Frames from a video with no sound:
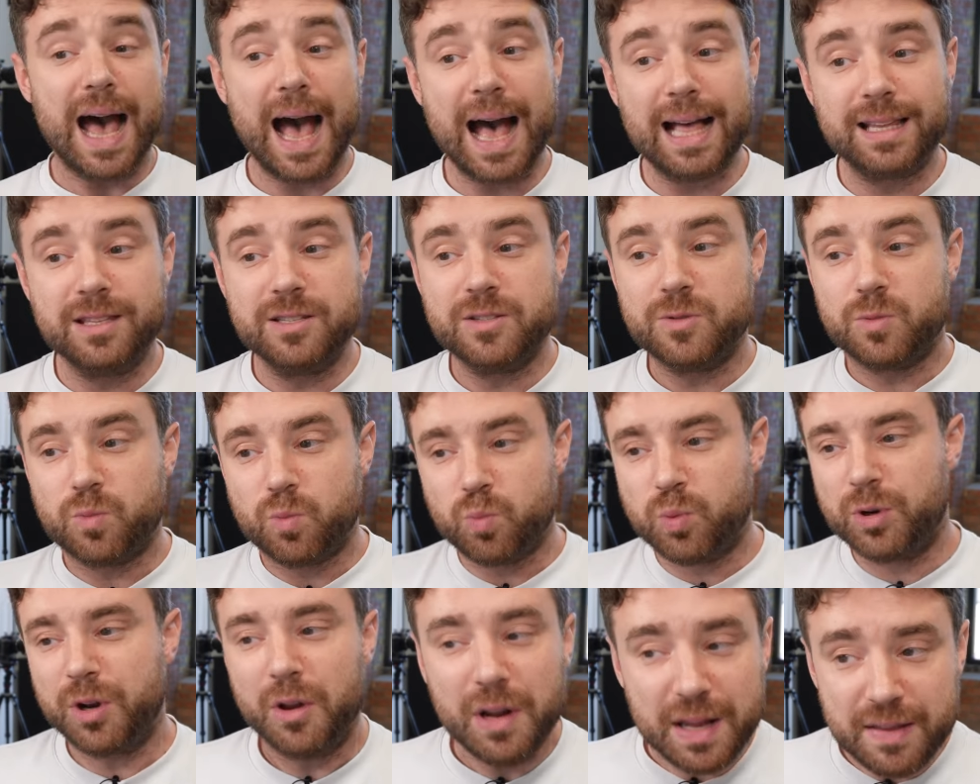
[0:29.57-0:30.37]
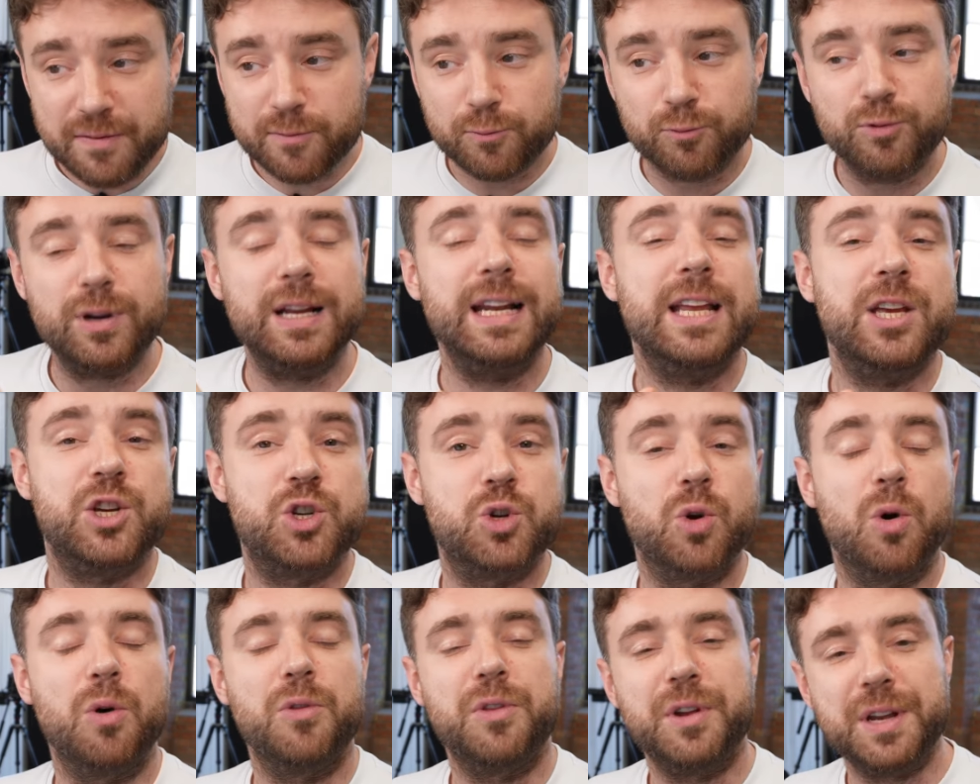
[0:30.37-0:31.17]
and we're not even really
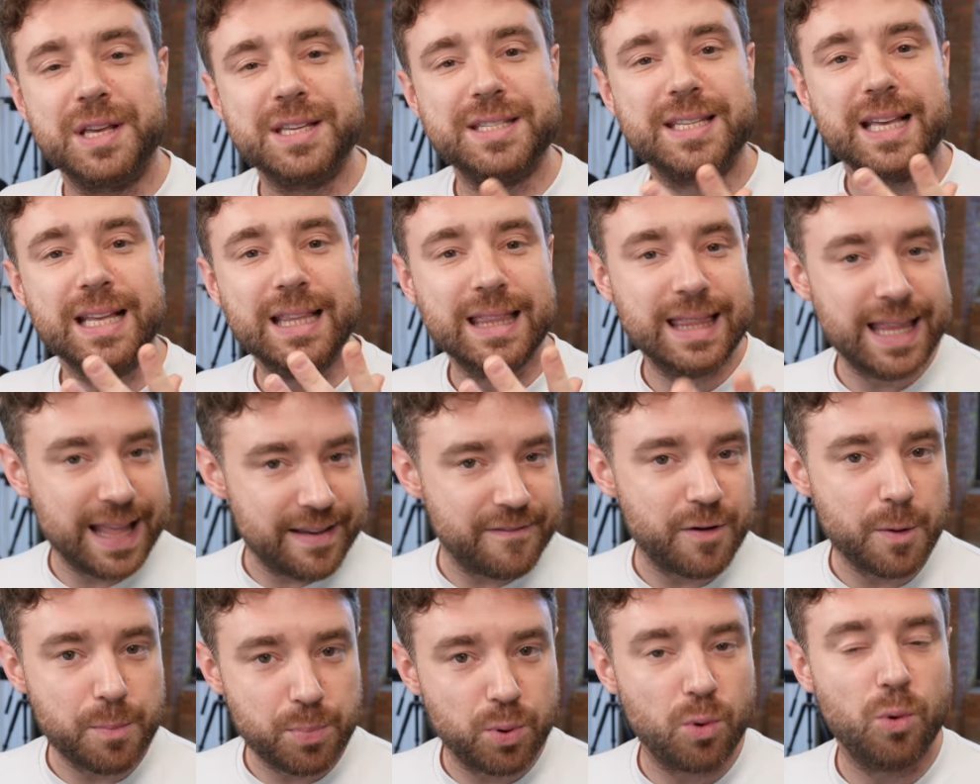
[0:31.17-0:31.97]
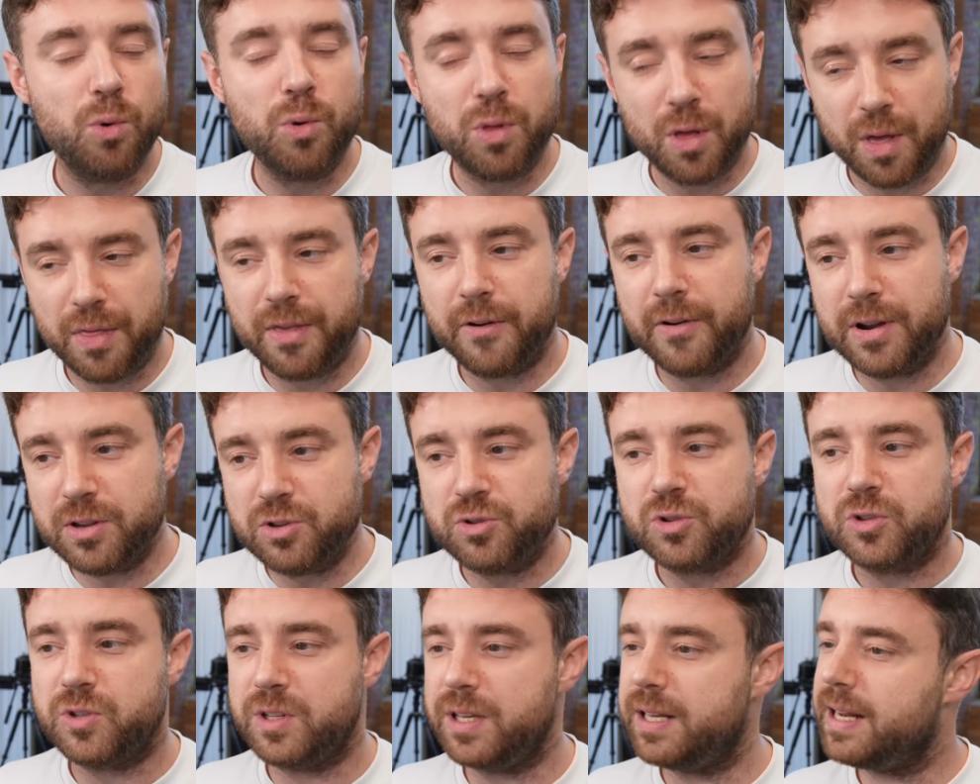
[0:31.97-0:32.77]
sure that it's Liverpool that they're
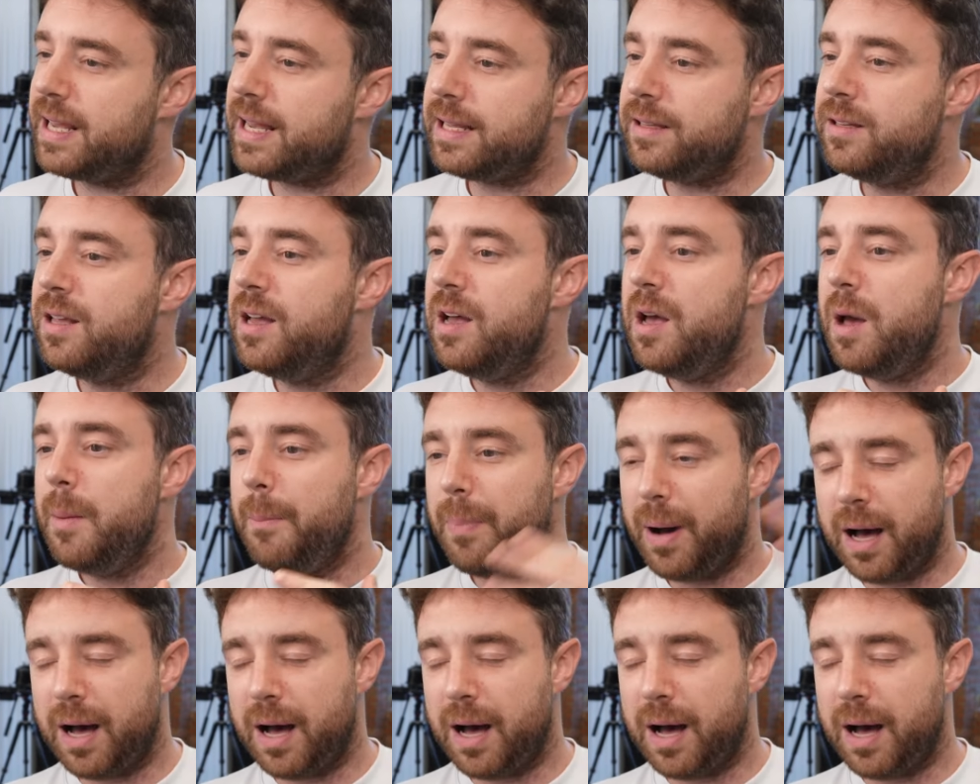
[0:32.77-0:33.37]
interested in,